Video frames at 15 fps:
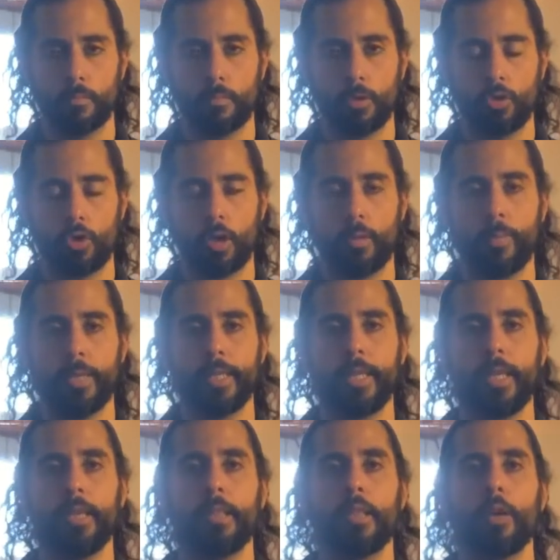Try to
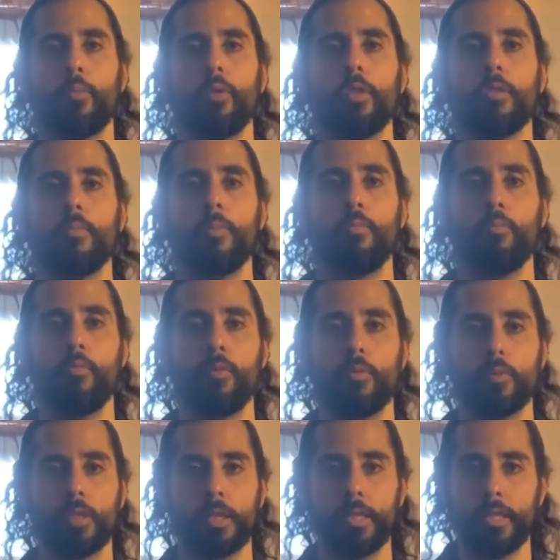maintain that rhythm and moving
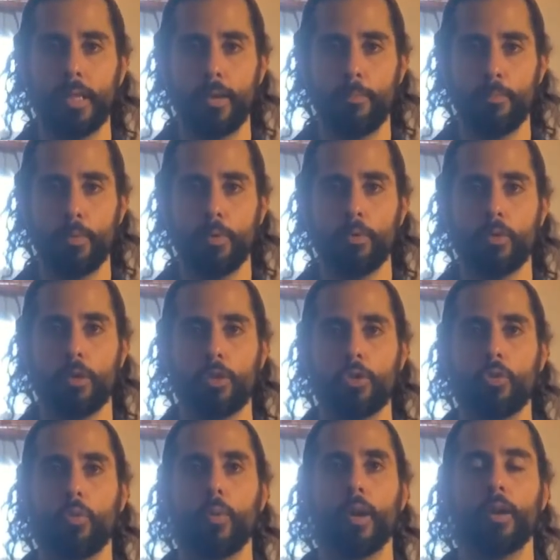with the tempo that is
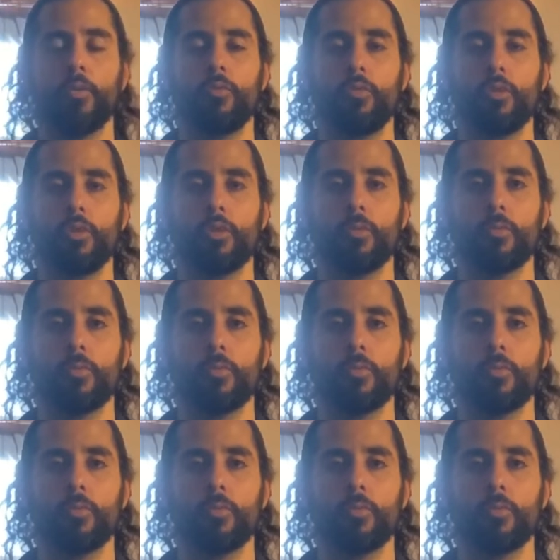correct for you.